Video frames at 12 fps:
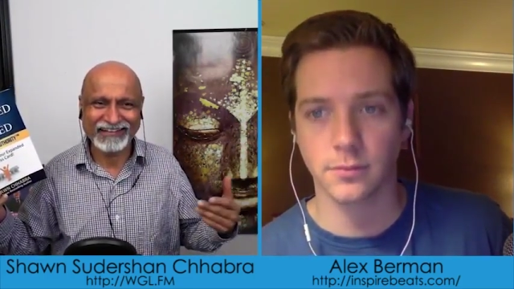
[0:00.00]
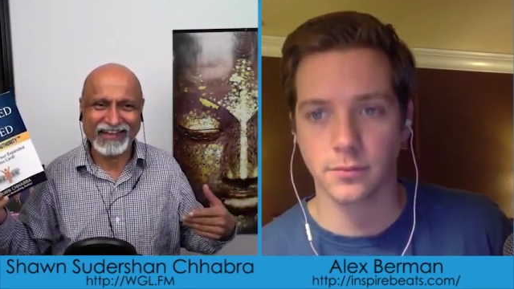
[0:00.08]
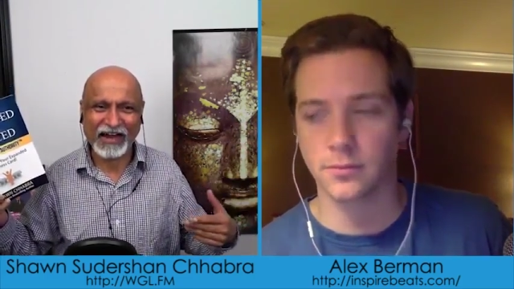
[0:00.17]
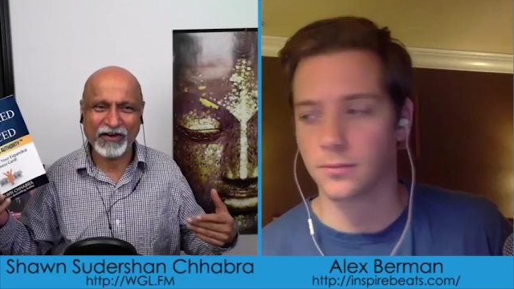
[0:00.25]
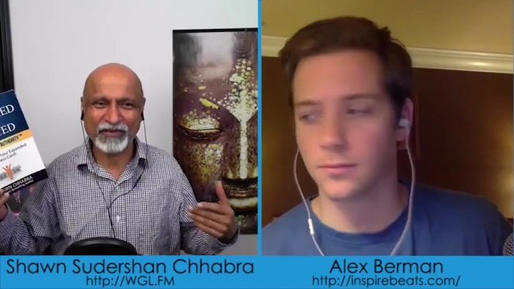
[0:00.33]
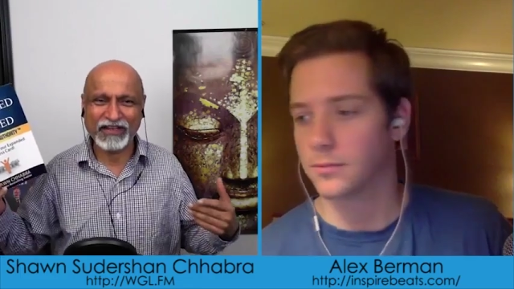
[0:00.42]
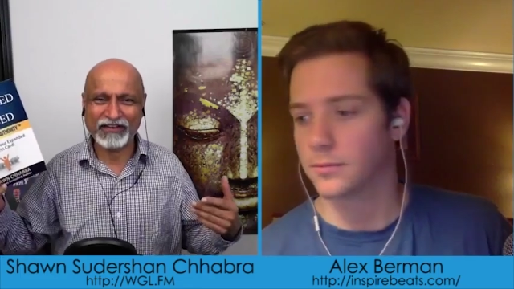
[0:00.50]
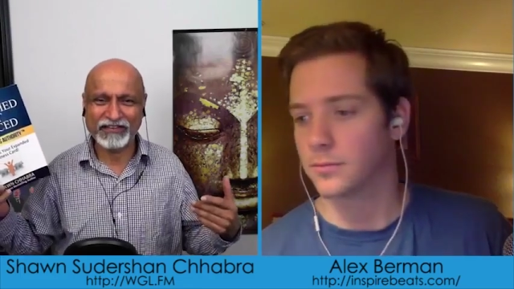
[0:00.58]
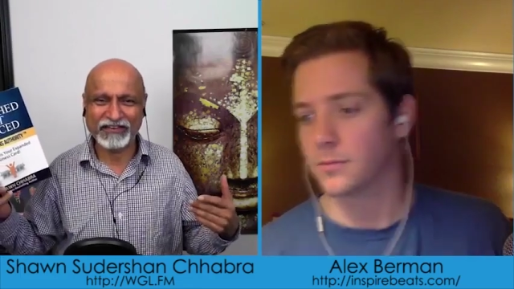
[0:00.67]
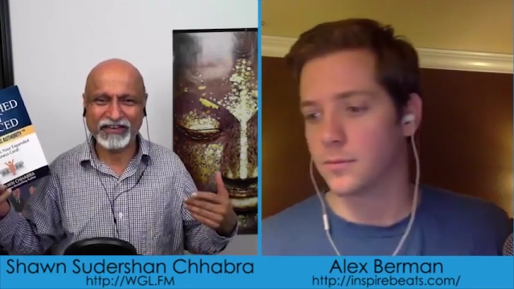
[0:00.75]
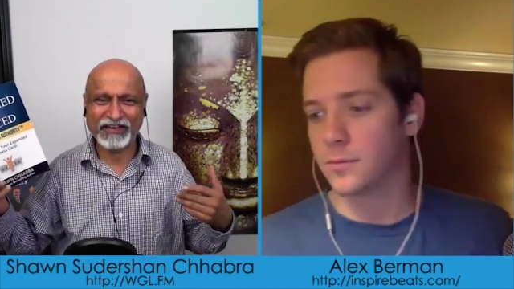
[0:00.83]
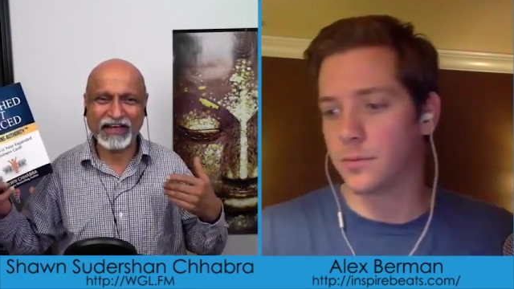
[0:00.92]
Speaker 1: That way, they're
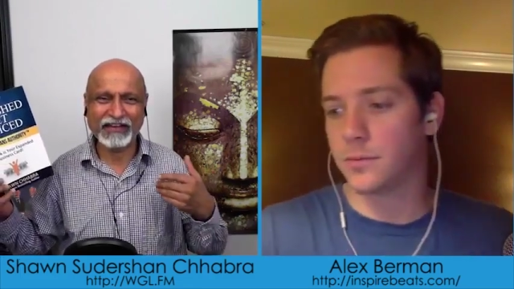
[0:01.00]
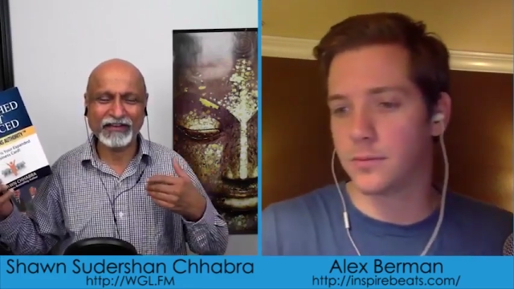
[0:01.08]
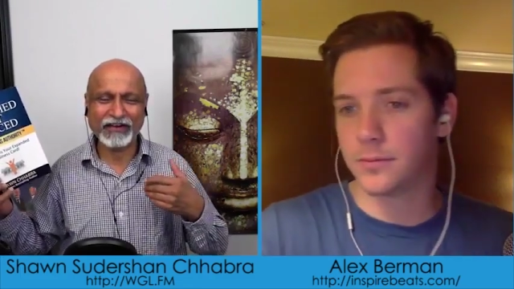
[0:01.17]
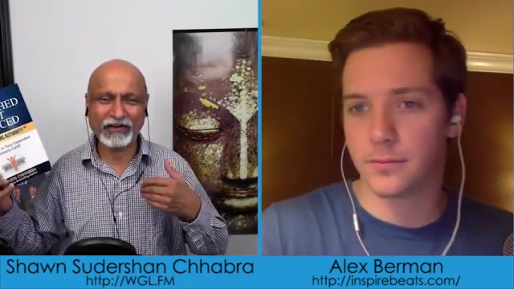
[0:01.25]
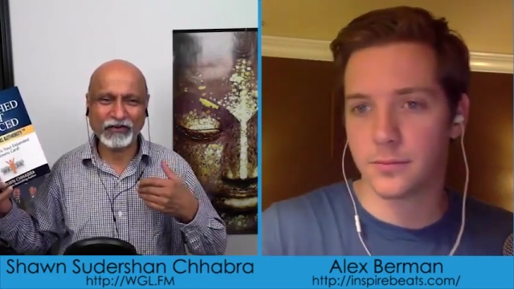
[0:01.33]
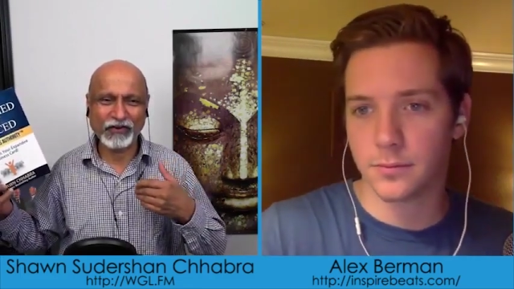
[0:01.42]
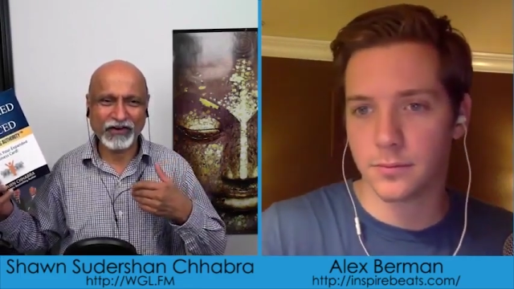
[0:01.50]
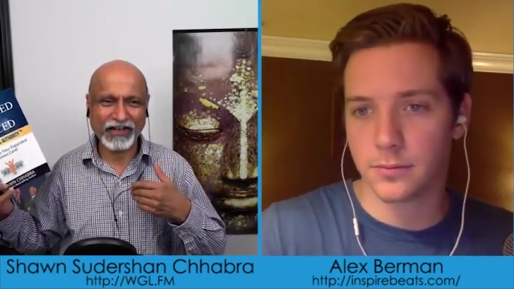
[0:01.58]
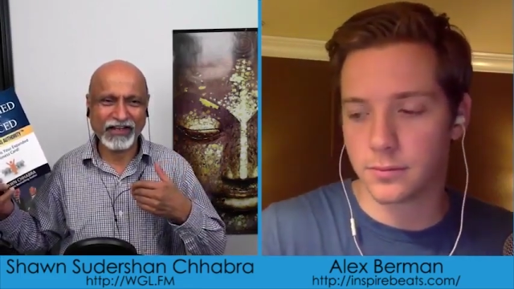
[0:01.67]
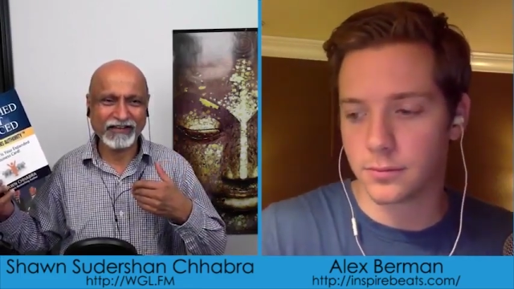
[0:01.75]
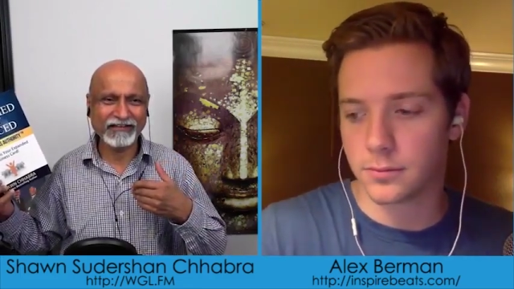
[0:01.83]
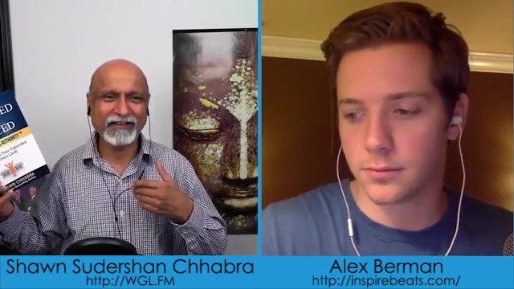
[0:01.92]
seen as an
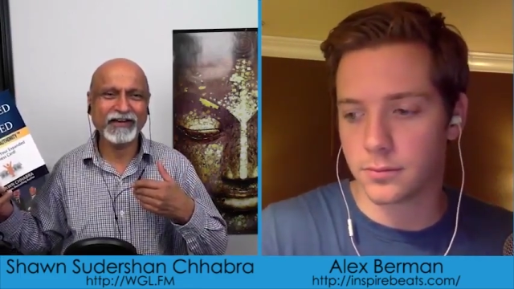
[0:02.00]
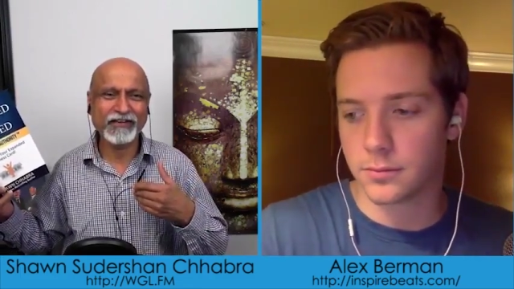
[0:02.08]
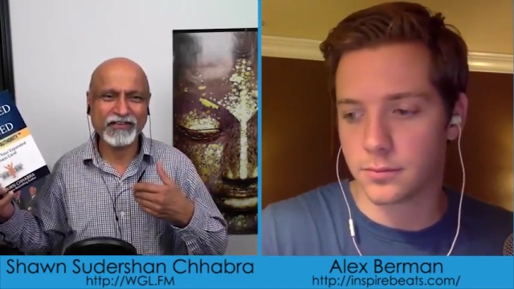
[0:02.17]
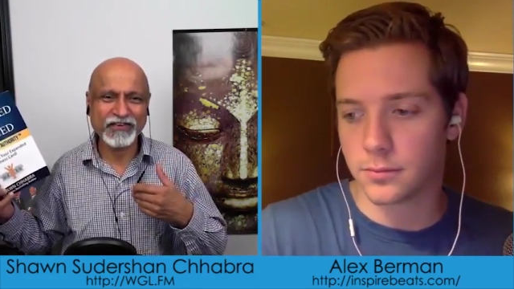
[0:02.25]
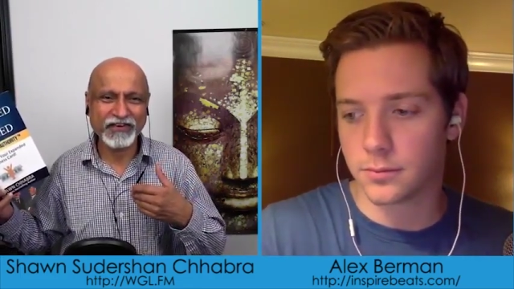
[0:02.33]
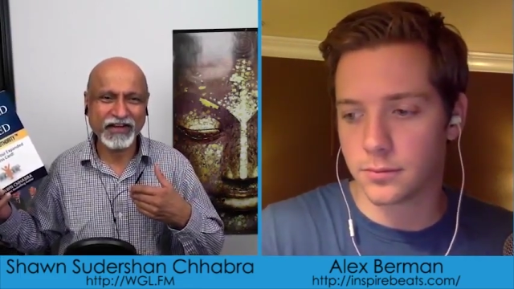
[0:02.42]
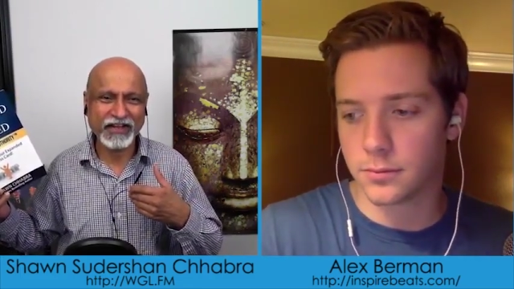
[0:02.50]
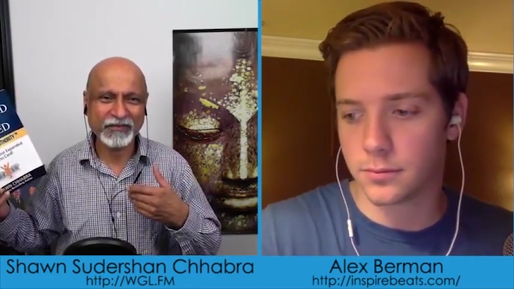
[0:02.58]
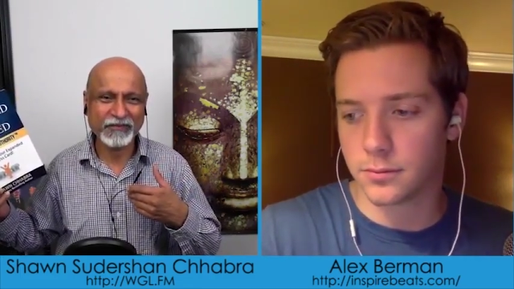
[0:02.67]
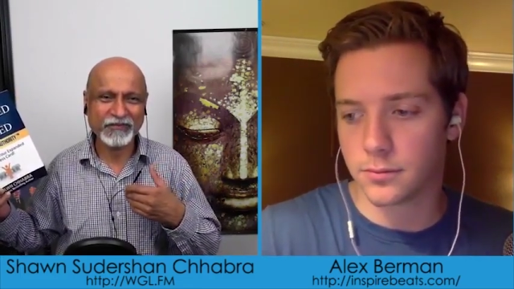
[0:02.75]
authority in the industry